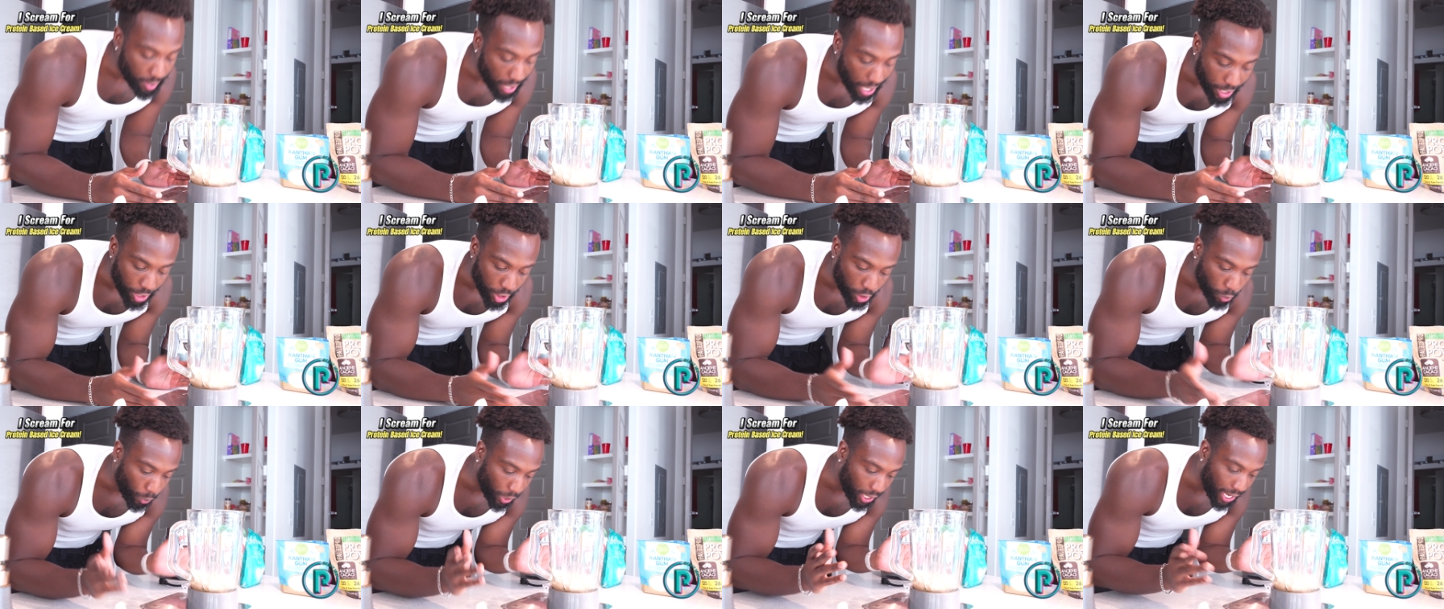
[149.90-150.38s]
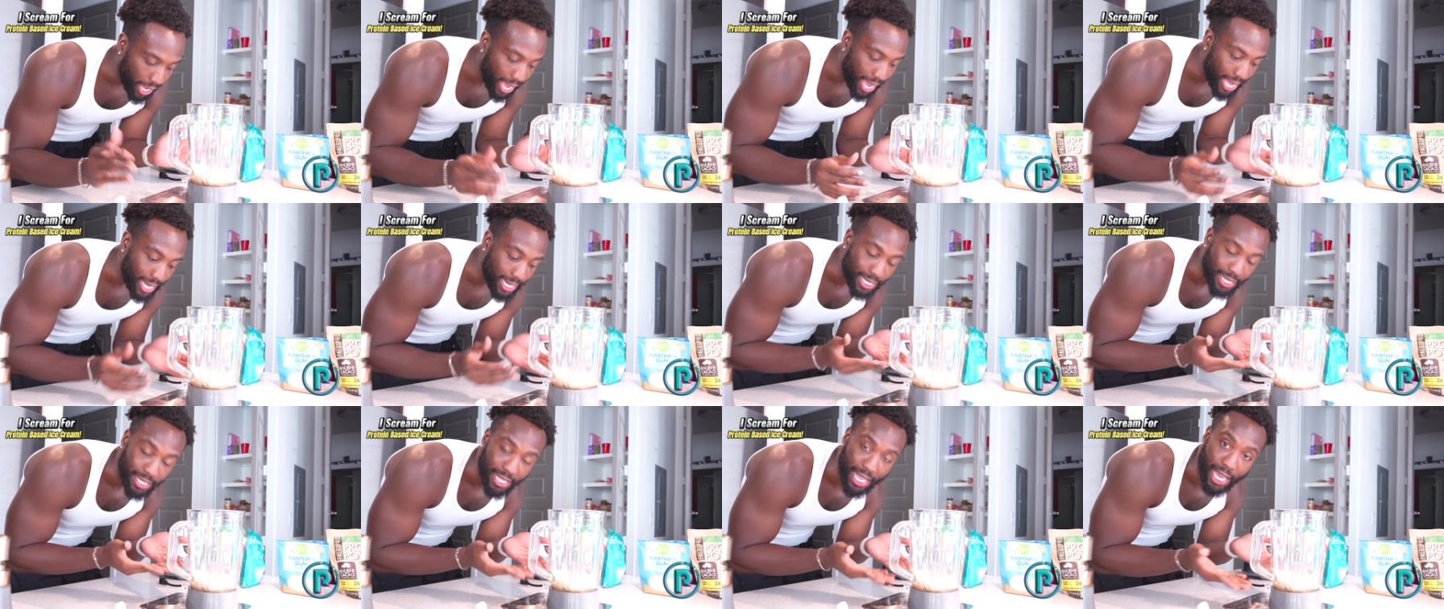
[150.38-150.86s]
I just went
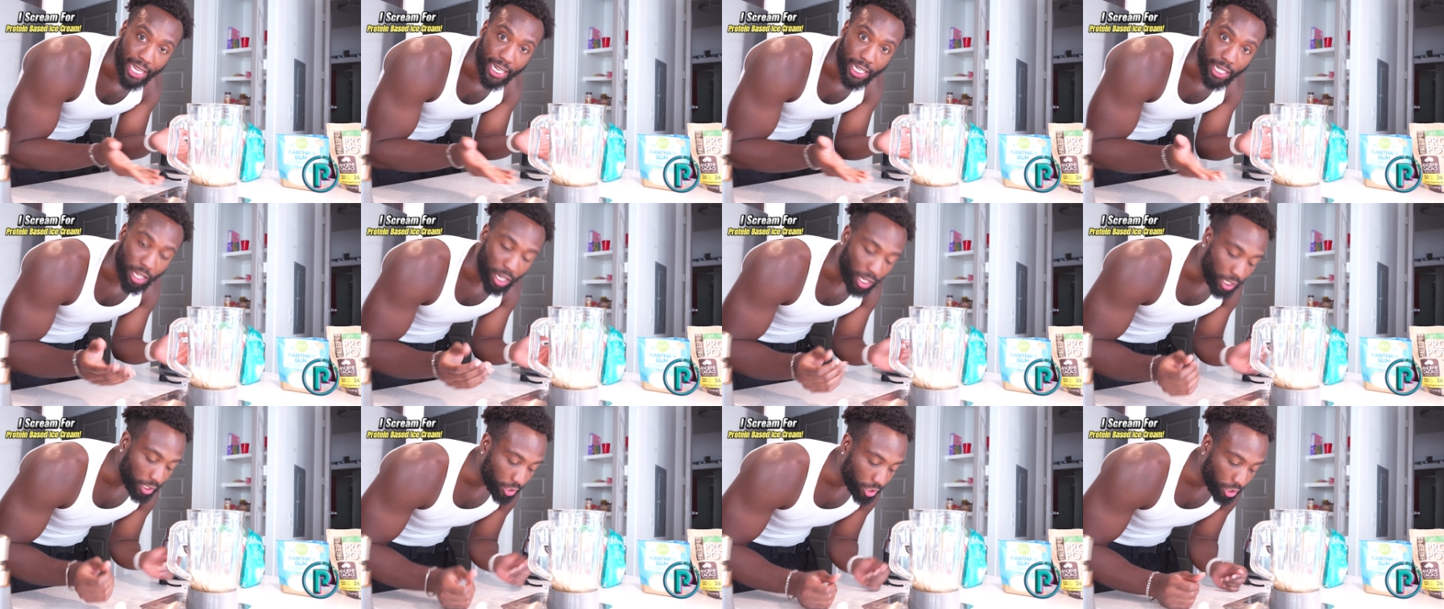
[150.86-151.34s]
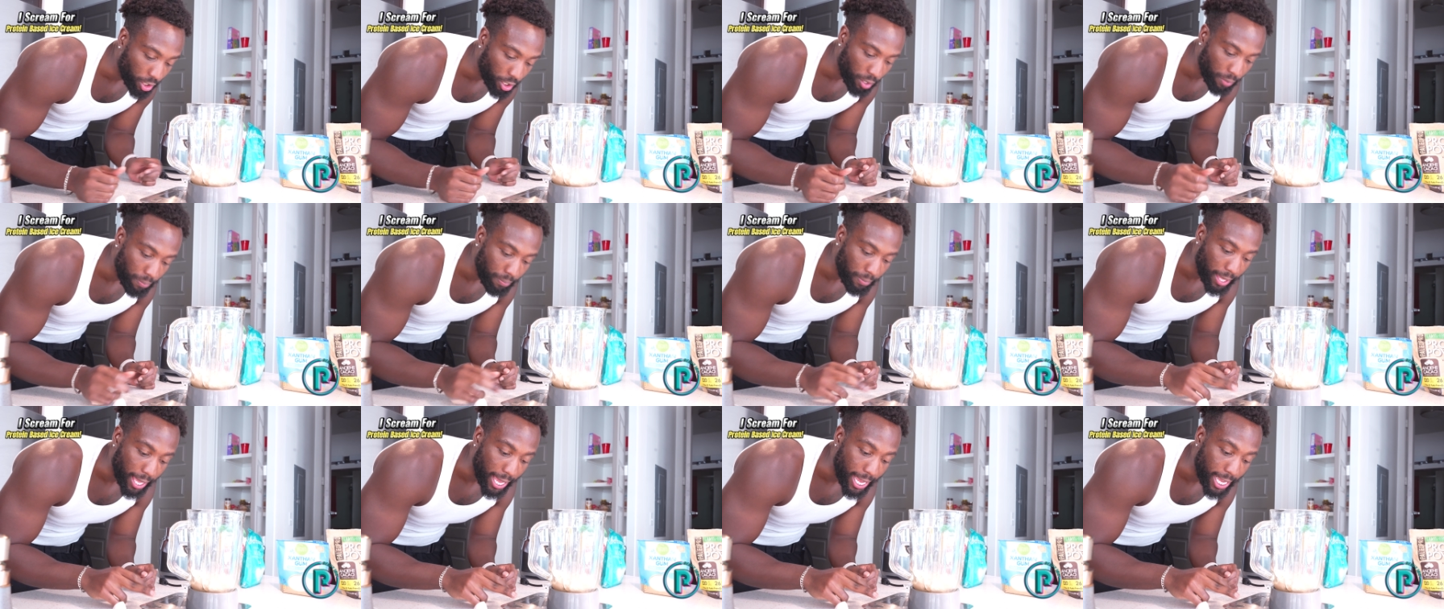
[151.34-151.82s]
ahead and slid it
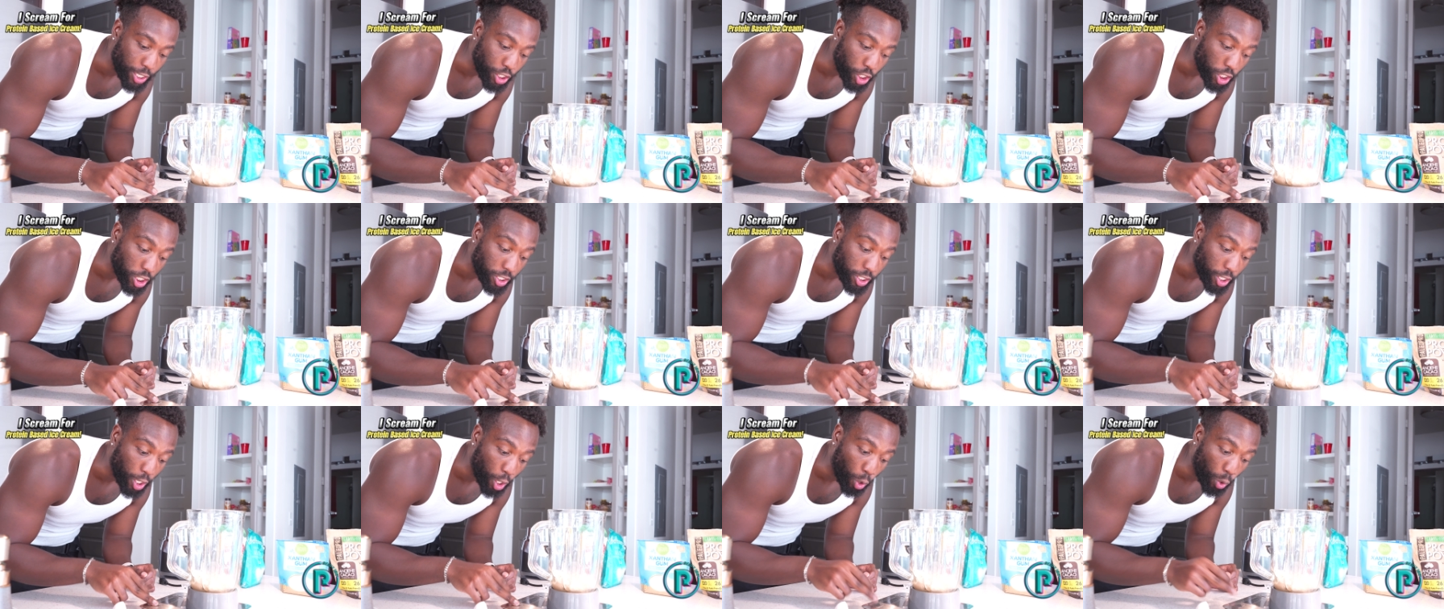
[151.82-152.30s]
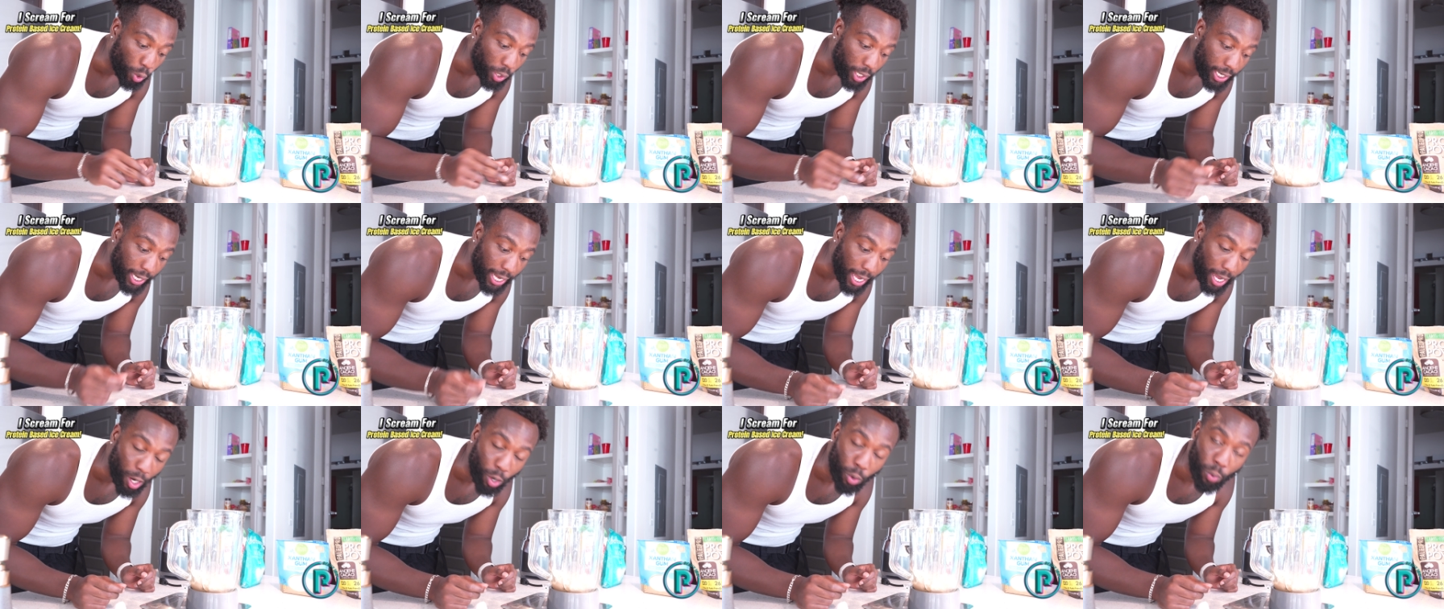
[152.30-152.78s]
under and just zeroed
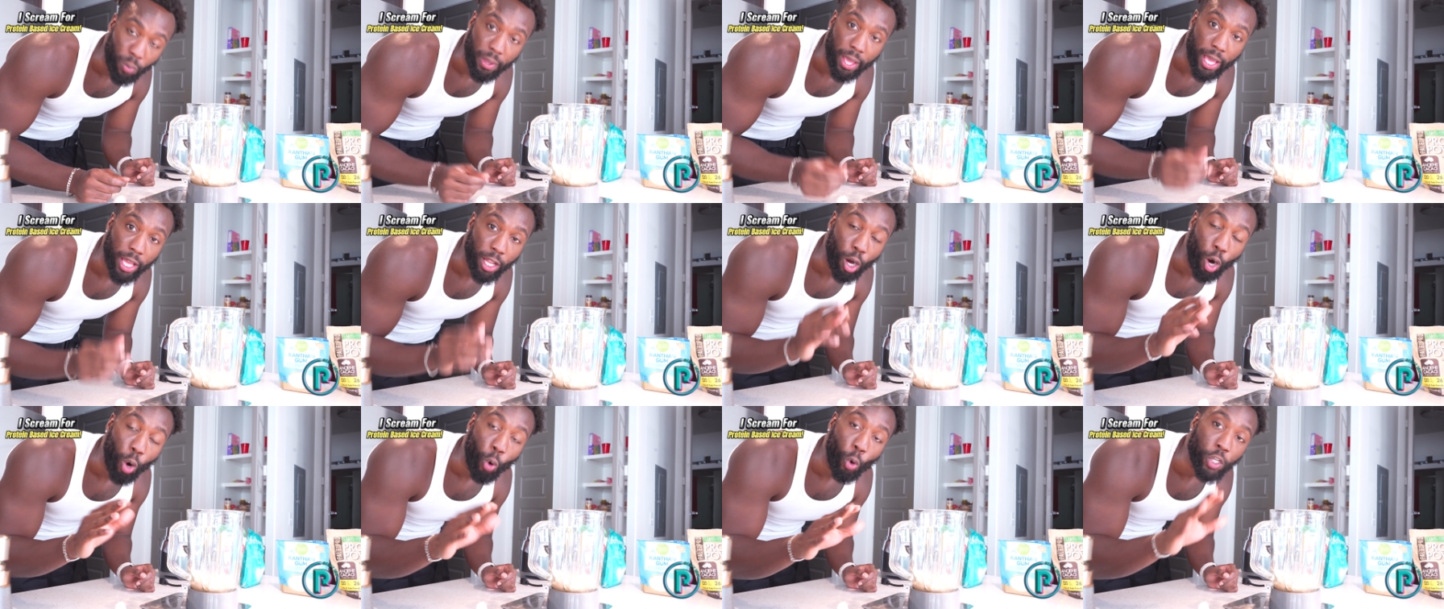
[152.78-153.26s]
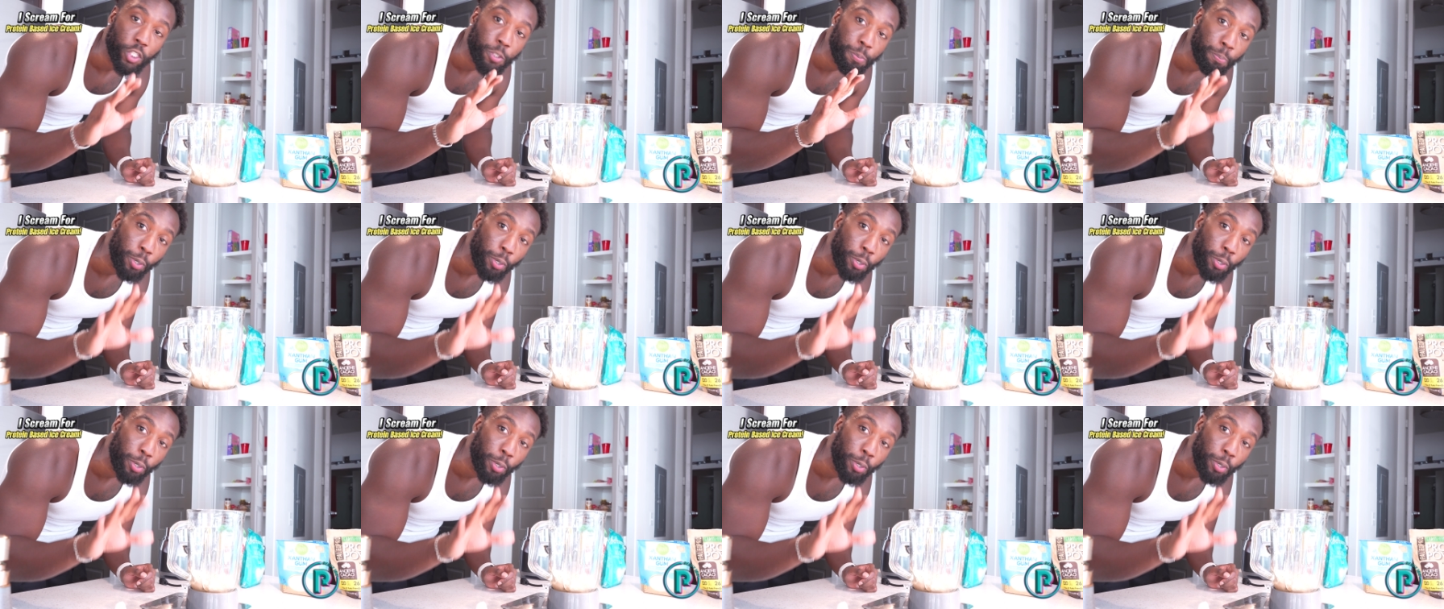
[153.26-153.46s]
it out and always